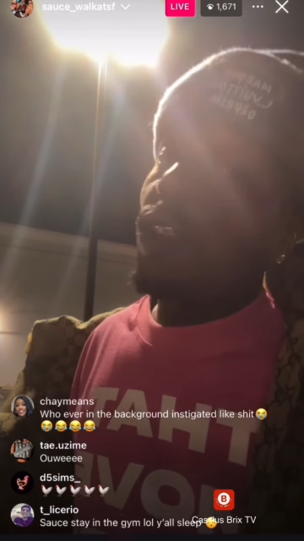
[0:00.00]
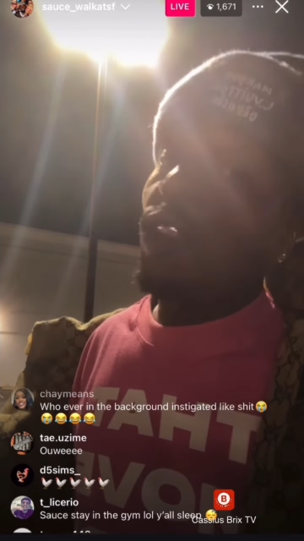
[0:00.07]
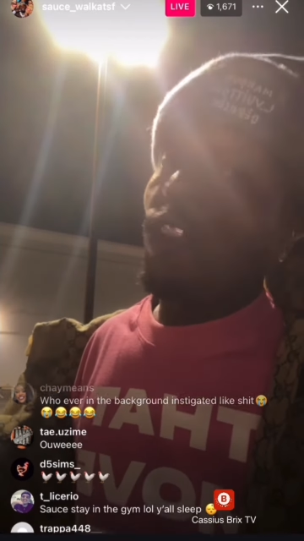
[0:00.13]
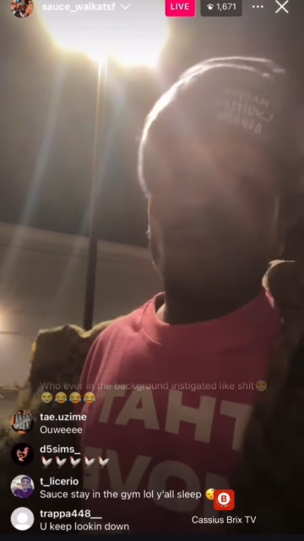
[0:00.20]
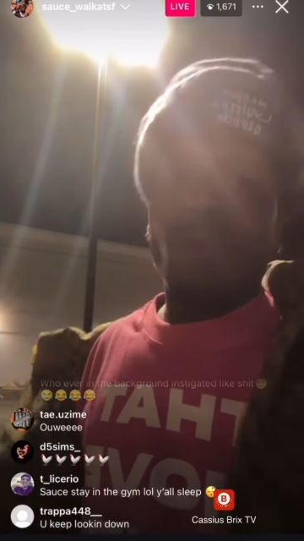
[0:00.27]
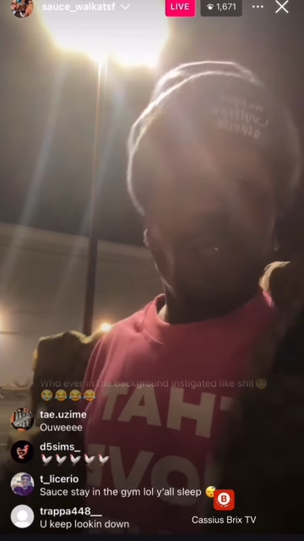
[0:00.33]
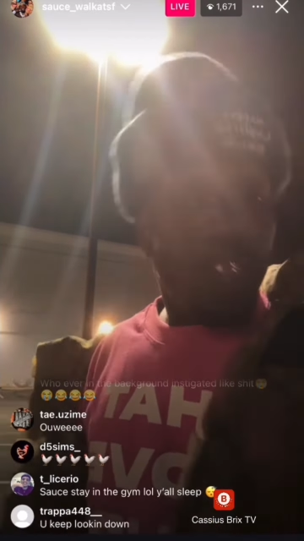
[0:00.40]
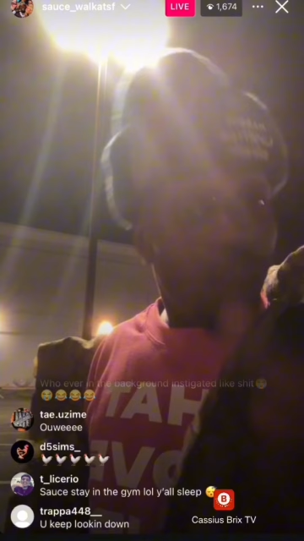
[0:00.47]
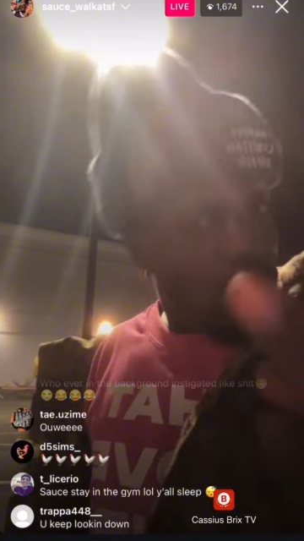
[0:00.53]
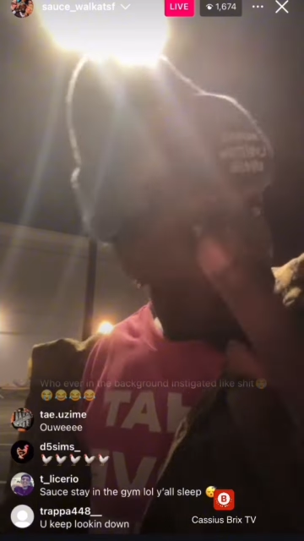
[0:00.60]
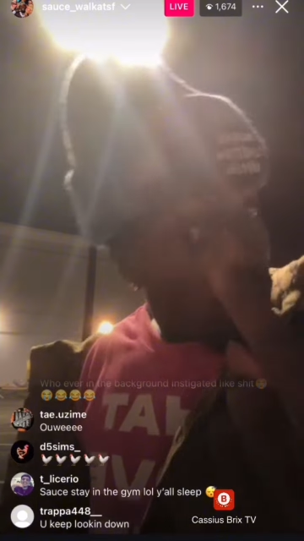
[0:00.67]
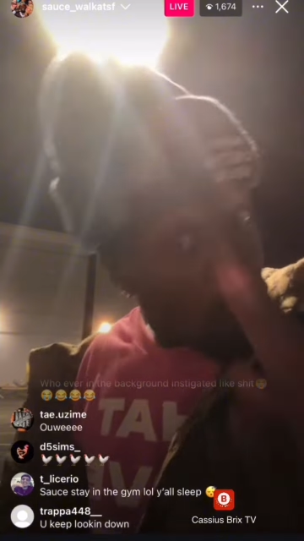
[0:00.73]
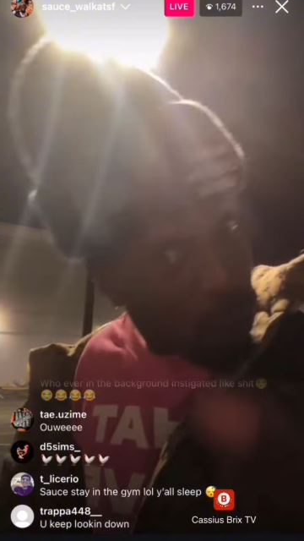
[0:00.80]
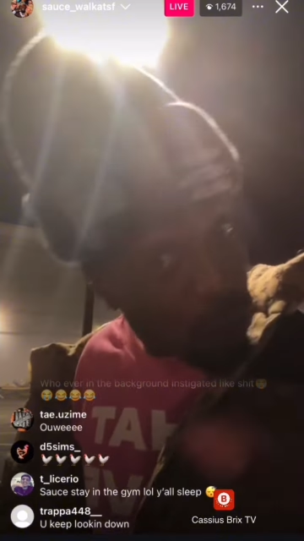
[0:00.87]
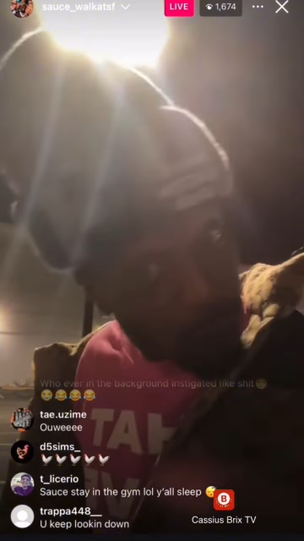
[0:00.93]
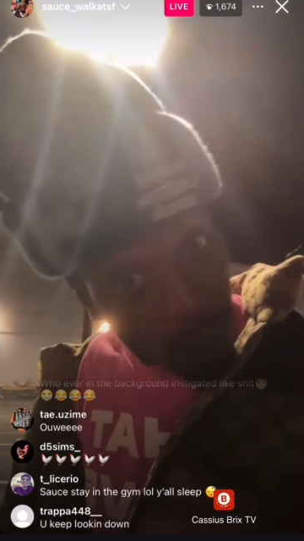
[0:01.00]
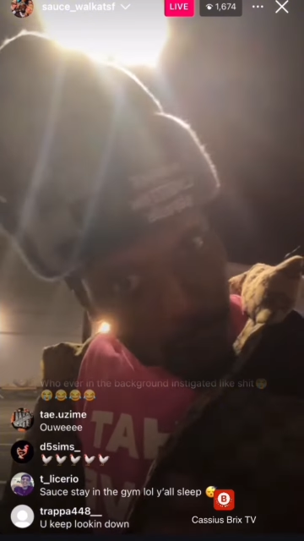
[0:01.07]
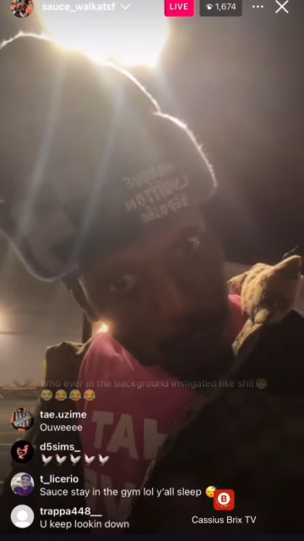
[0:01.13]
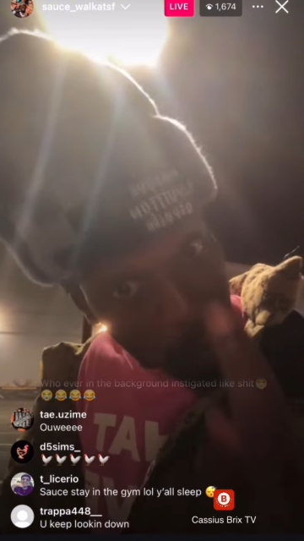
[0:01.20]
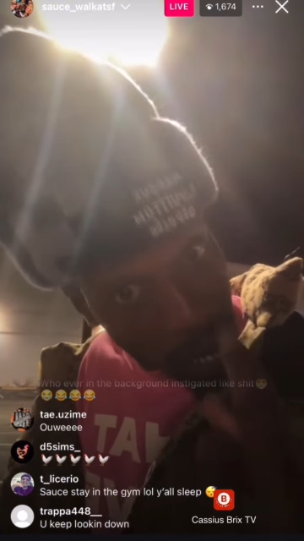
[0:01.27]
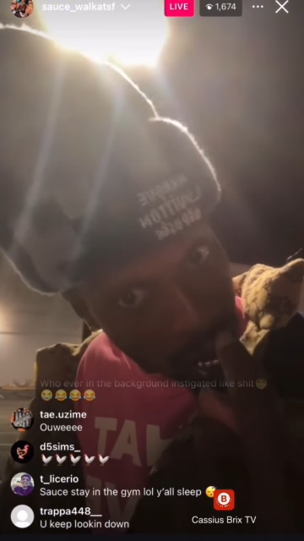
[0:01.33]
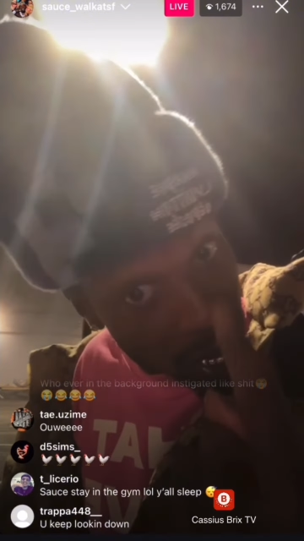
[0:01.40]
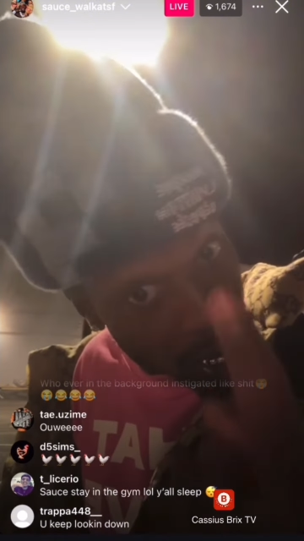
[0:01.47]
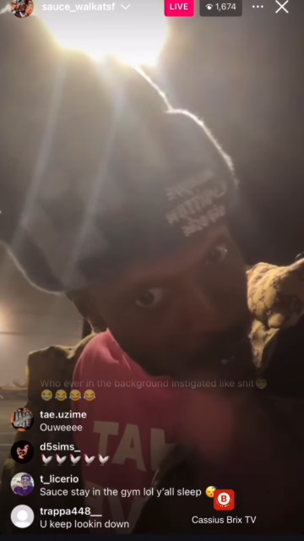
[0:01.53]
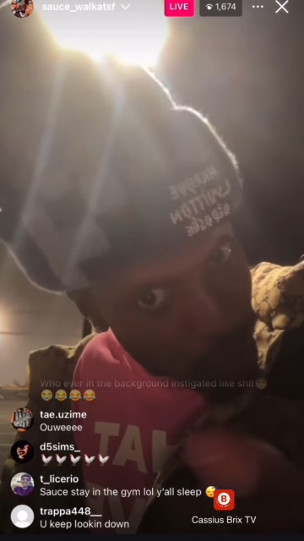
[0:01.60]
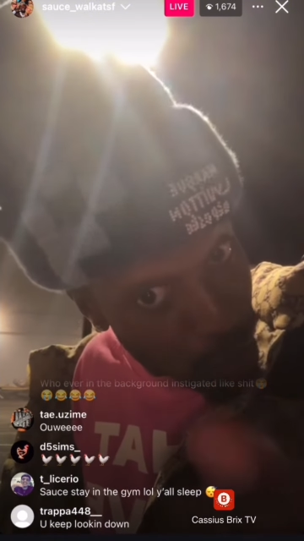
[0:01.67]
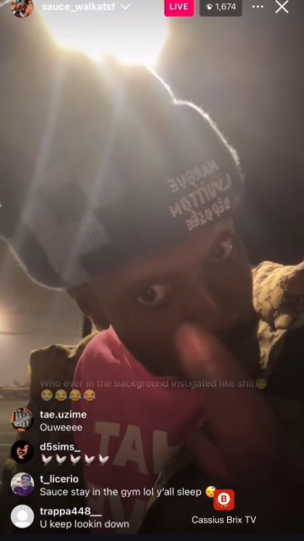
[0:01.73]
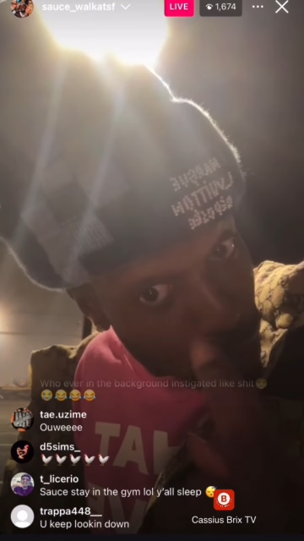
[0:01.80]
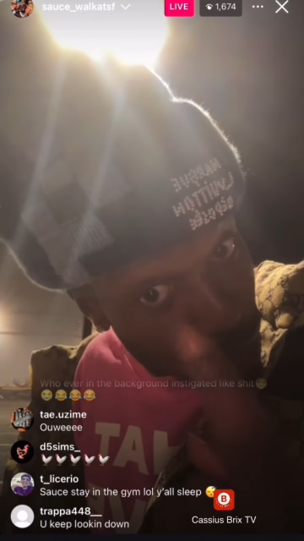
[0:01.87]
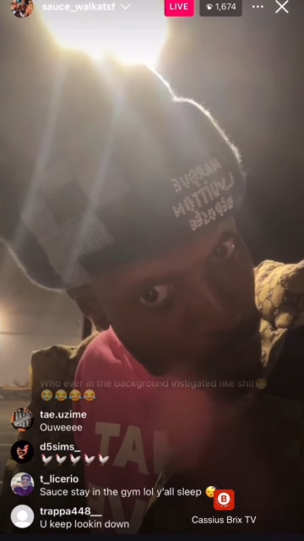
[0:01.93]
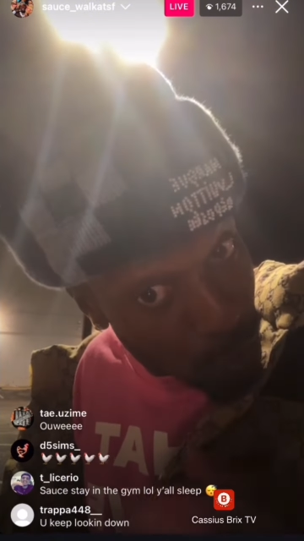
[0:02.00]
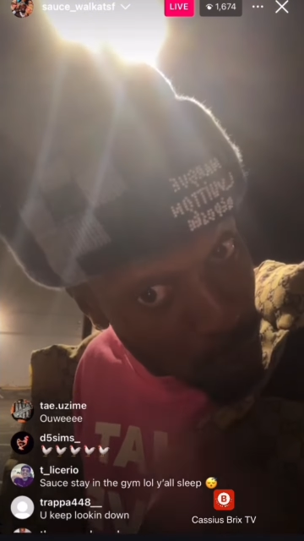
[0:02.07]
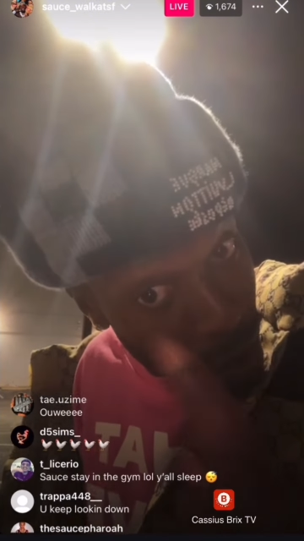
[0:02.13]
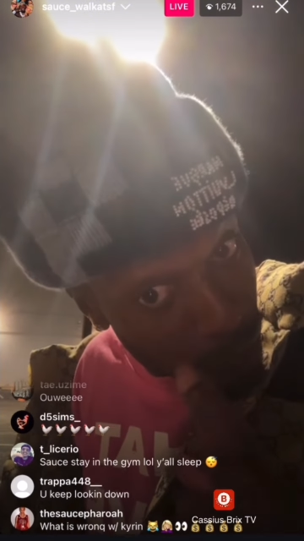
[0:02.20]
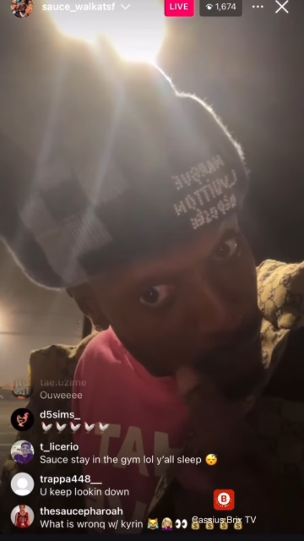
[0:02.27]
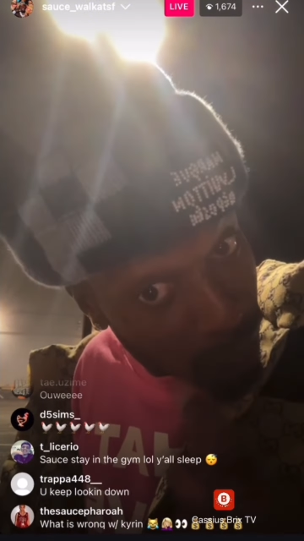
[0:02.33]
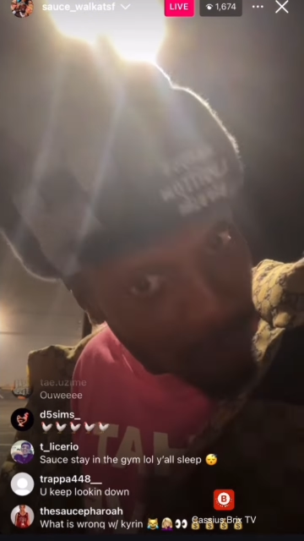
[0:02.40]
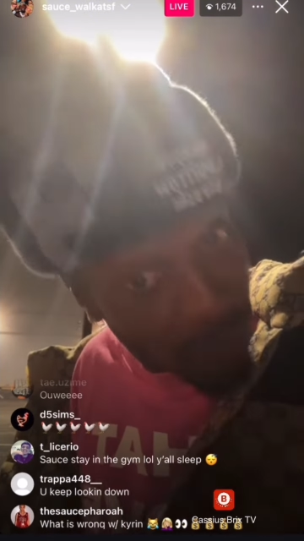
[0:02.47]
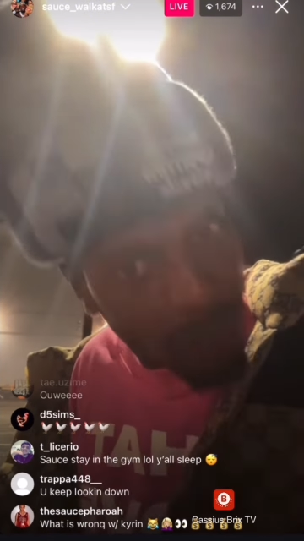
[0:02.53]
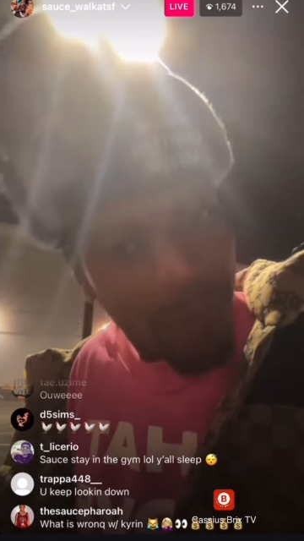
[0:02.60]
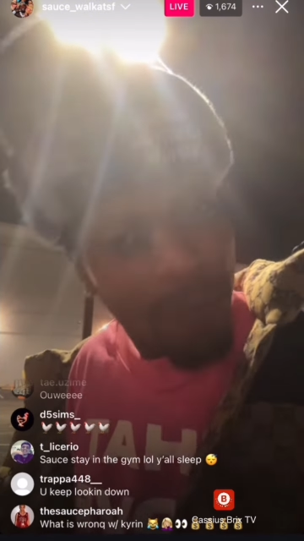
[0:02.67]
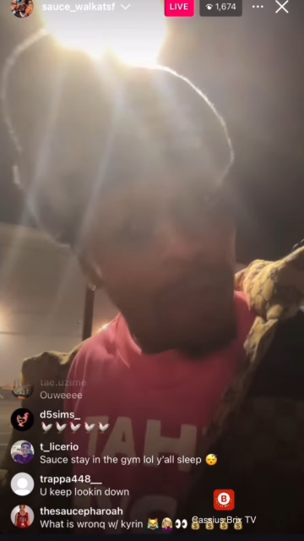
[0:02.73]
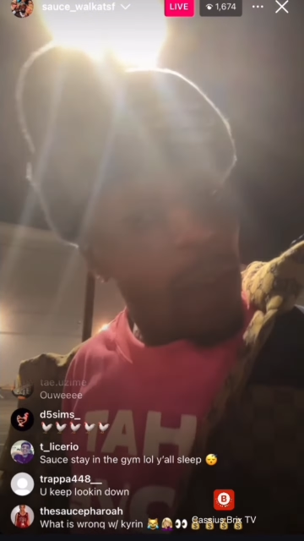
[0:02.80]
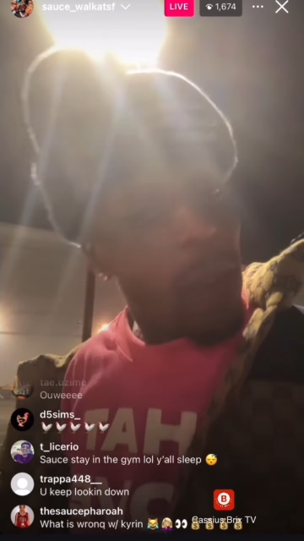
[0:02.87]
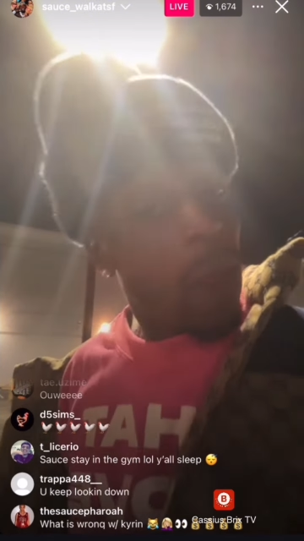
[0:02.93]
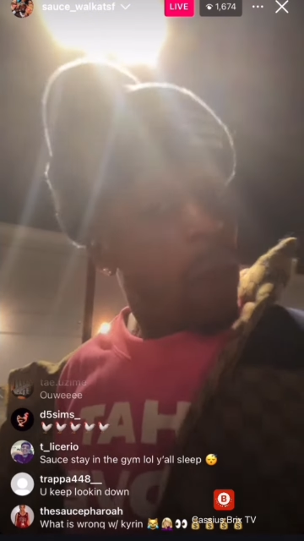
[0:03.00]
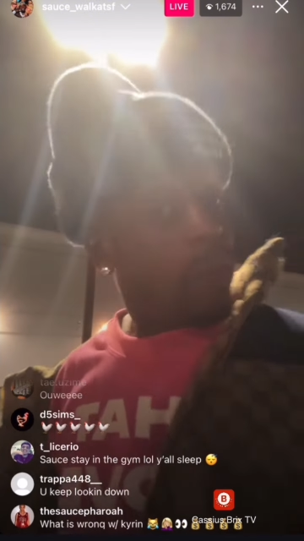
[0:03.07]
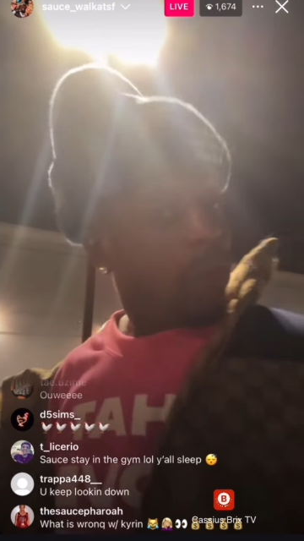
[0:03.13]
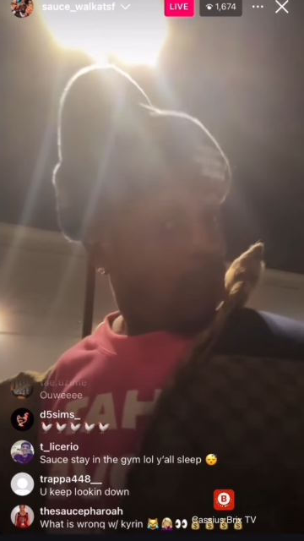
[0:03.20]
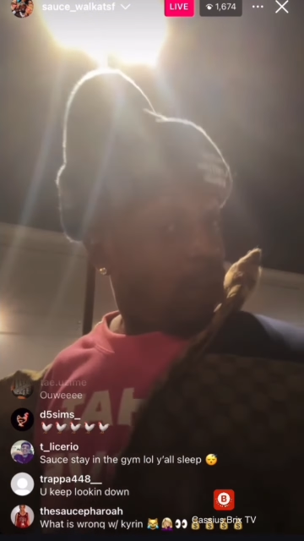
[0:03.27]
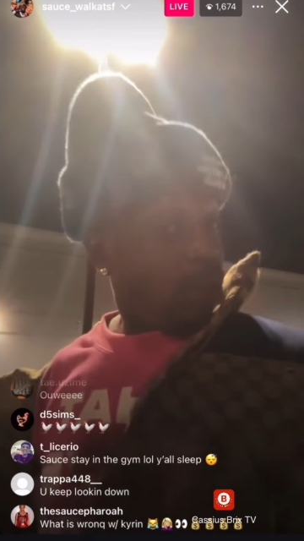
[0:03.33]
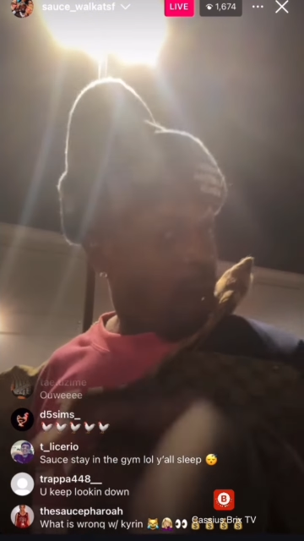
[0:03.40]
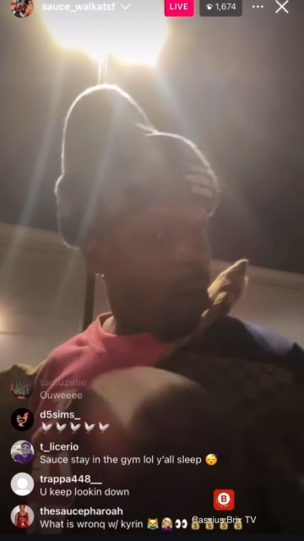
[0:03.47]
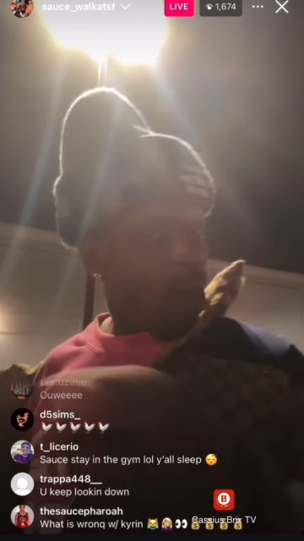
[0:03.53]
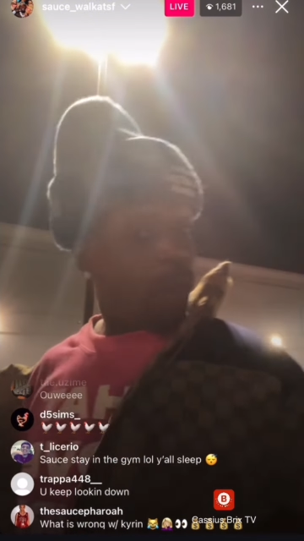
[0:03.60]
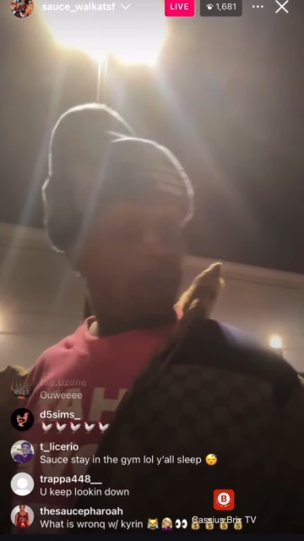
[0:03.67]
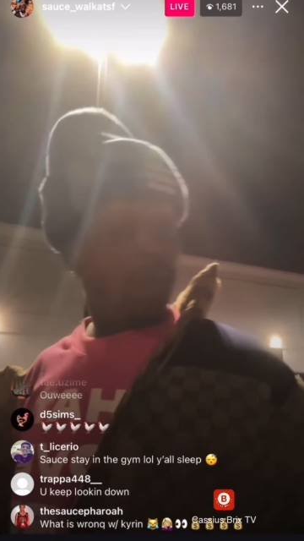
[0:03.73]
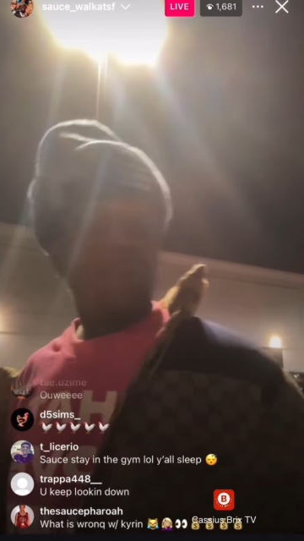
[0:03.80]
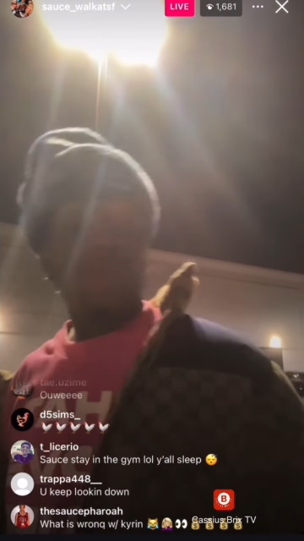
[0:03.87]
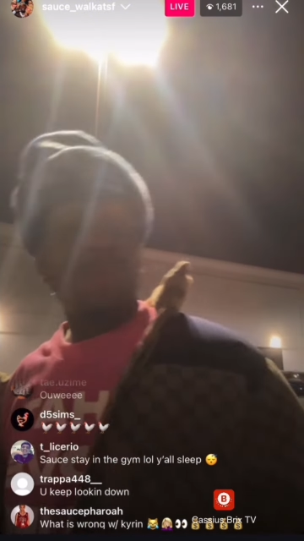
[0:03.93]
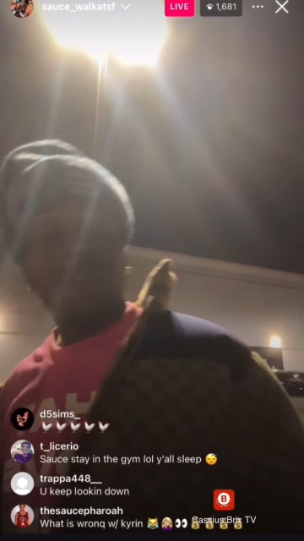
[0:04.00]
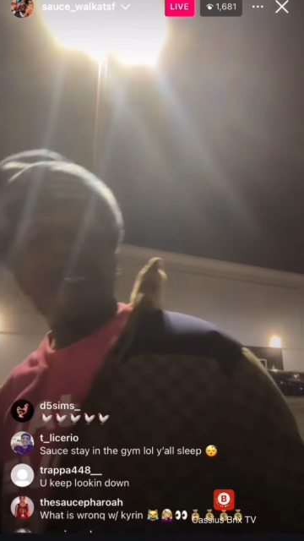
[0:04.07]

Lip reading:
[unreadable: no face in view]